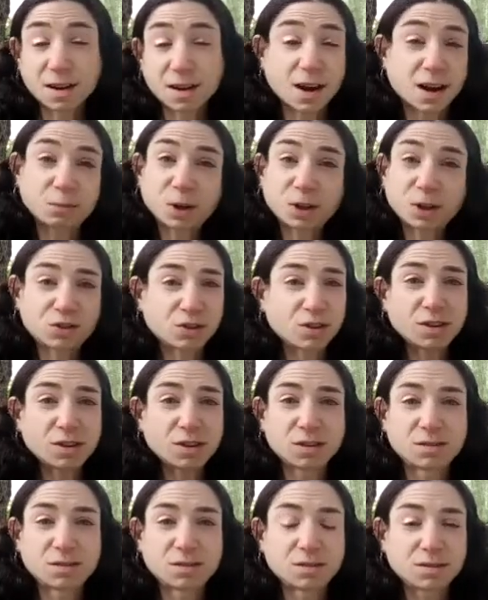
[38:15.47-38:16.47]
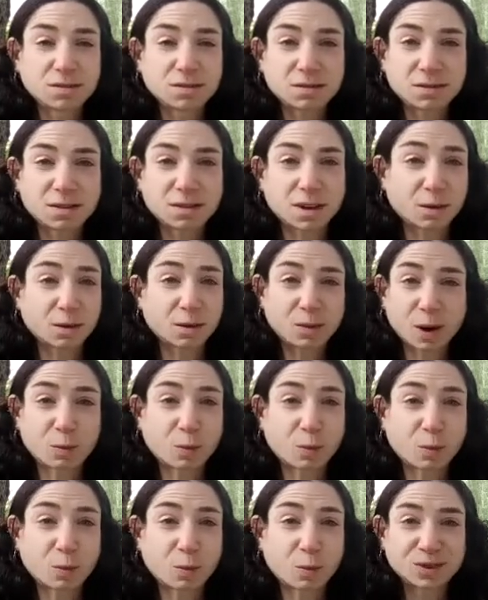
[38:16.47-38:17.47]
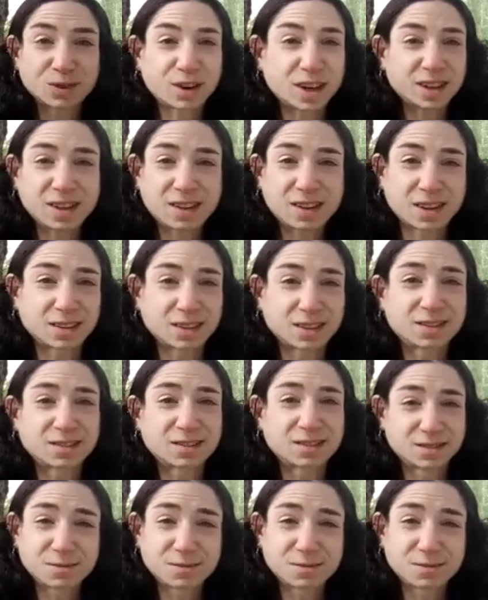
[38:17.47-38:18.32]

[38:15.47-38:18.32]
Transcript: I'm not sure. I'm willing to try anything.